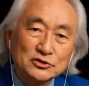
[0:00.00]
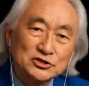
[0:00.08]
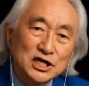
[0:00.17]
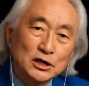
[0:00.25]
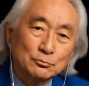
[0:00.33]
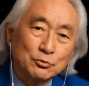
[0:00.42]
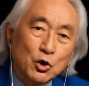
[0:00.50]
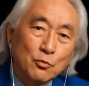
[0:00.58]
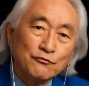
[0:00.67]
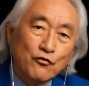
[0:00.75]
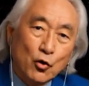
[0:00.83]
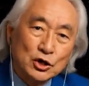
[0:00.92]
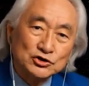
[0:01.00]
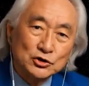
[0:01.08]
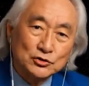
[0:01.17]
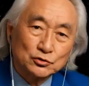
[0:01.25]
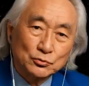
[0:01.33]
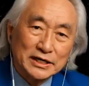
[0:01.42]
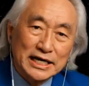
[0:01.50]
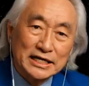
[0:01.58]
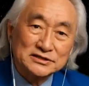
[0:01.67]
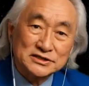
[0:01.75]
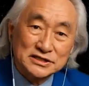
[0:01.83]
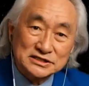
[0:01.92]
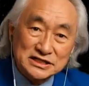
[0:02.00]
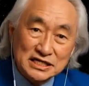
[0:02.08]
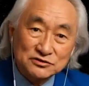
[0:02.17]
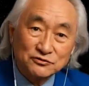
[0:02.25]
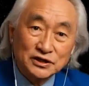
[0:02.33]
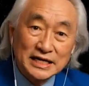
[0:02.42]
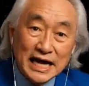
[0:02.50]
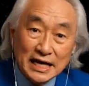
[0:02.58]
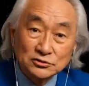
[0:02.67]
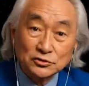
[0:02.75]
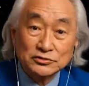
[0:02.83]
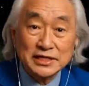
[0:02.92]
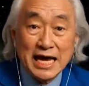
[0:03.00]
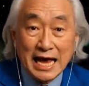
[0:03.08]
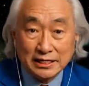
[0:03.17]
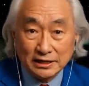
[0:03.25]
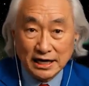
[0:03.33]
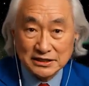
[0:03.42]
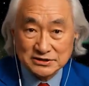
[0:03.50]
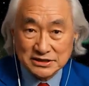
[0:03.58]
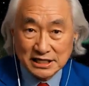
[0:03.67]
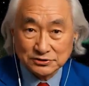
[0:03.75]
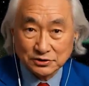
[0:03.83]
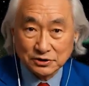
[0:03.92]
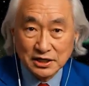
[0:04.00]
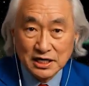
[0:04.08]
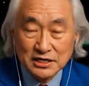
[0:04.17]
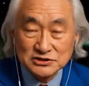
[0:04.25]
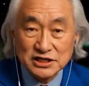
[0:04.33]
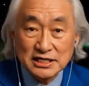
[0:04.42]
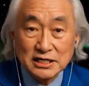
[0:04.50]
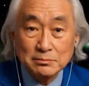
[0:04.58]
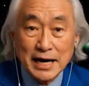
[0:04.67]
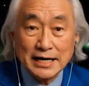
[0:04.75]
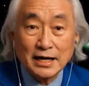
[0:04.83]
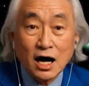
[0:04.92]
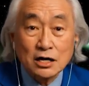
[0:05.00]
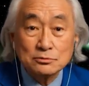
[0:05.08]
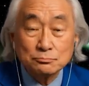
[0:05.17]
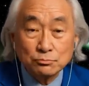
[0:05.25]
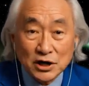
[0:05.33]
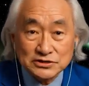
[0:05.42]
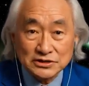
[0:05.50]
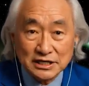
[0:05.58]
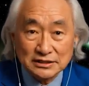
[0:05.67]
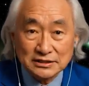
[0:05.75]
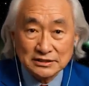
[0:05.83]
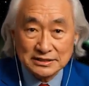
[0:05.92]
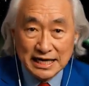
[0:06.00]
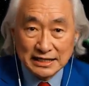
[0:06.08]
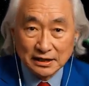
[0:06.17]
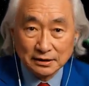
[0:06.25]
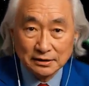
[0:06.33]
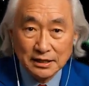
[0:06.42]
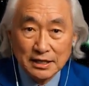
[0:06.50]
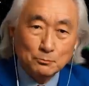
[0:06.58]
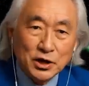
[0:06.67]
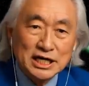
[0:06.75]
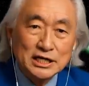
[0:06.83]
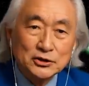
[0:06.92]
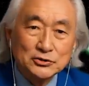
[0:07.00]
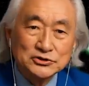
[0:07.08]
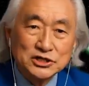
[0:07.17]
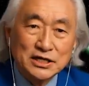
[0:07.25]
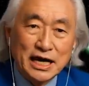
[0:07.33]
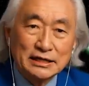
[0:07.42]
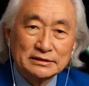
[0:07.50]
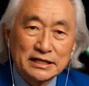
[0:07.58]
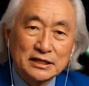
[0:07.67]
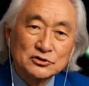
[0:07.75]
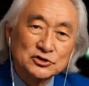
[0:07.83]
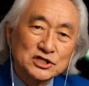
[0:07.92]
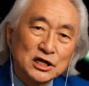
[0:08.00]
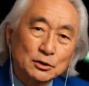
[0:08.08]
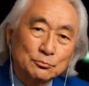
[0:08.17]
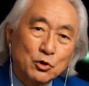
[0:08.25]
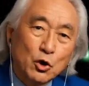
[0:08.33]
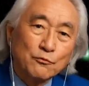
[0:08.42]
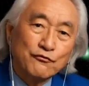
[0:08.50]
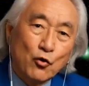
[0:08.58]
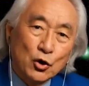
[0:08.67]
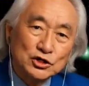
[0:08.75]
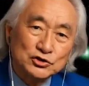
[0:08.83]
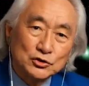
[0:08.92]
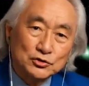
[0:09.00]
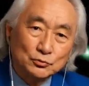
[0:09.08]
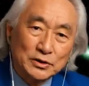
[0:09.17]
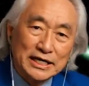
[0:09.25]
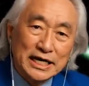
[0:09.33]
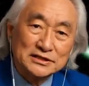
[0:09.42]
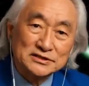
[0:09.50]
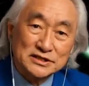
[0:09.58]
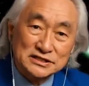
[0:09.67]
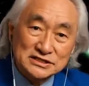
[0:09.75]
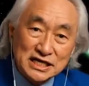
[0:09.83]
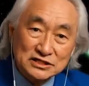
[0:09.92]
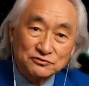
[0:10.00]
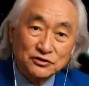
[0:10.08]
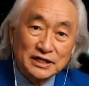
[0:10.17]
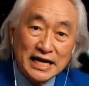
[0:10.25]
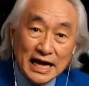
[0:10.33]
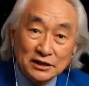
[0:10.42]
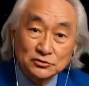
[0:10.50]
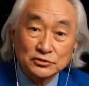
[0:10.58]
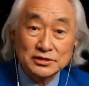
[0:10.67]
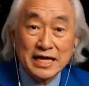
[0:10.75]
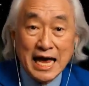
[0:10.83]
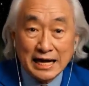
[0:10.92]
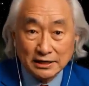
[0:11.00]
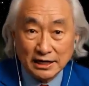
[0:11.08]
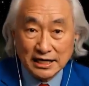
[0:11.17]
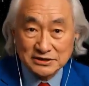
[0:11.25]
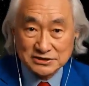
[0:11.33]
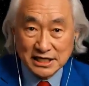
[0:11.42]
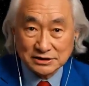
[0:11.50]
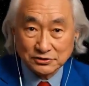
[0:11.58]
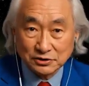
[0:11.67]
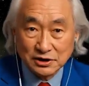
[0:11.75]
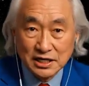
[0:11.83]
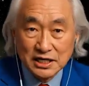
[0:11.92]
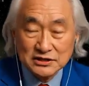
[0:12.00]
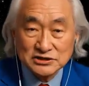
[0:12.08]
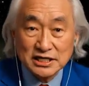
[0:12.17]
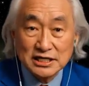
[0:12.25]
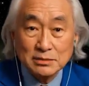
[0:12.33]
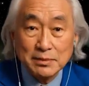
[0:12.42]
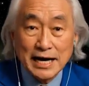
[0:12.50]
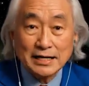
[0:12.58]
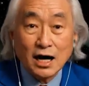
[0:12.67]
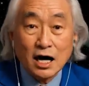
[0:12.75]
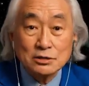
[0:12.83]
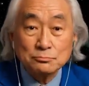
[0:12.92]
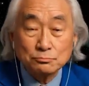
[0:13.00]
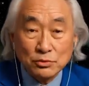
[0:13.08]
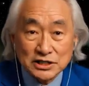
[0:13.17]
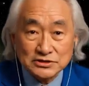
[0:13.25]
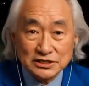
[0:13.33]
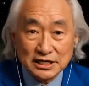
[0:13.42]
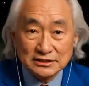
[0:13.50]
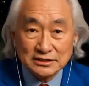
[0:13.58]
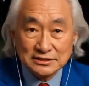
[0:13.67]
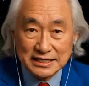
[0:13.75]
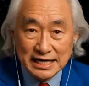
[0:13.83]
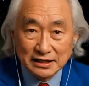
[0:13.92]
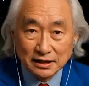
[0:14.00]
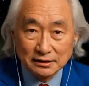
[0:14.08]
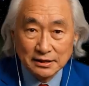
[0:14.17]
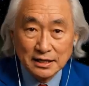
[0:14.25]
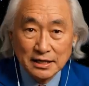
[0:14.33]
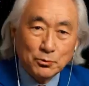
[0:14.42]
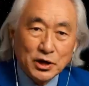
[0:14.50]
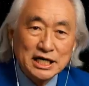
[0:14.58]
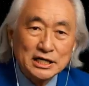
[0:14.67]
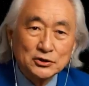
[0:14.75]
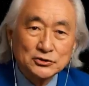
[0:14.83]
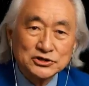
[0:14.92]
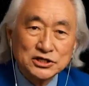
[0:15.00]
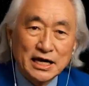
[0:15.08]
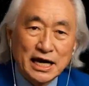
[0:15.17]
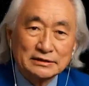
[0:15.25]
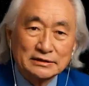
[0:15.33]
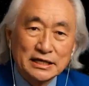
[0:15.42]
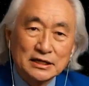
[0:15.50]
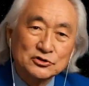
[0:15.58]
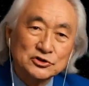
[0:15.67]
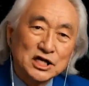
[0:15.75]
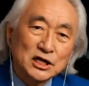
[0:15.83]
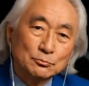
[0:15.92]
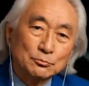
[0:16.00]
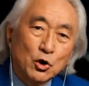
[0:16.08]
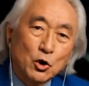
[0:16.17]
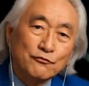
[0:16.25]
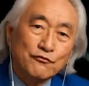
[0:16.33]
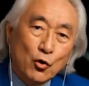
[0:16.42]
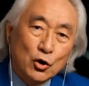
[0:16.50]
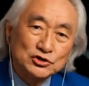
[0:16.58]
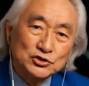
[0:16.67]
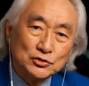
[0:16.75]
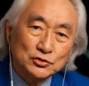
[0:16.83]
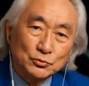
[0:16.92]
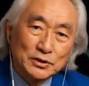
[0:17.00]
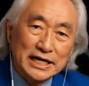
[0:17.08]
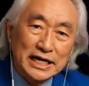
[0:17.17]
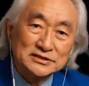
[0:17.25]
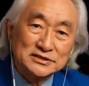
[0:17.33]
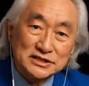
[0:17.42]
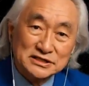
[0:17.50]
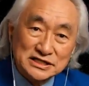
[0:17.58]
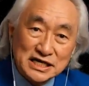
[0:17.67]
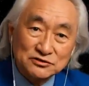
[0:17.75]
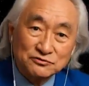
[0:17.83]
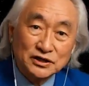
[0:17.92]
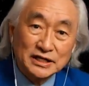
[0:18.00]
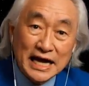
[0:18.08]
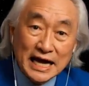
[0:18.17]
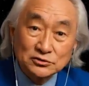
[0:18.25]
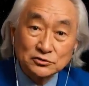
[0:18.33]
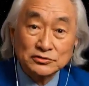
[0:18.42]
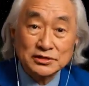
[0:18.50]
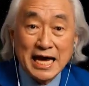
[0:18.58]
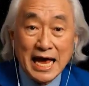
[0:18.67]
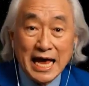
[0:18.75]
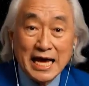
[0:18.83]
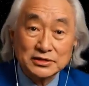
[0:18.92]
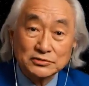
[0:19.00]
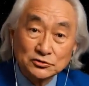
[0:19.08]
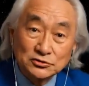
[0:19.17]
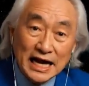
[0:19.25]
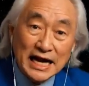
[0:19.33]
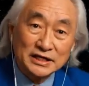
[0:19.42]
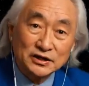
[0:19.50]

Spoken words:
On October 3rd, the object passes within 0.19 AU of the planet Mars, the closest it will come to any planet in the solar system. And this is lucky for us because we have a lot of cameras on and around the red planet, which means we were able to use them to image 3I Atlas.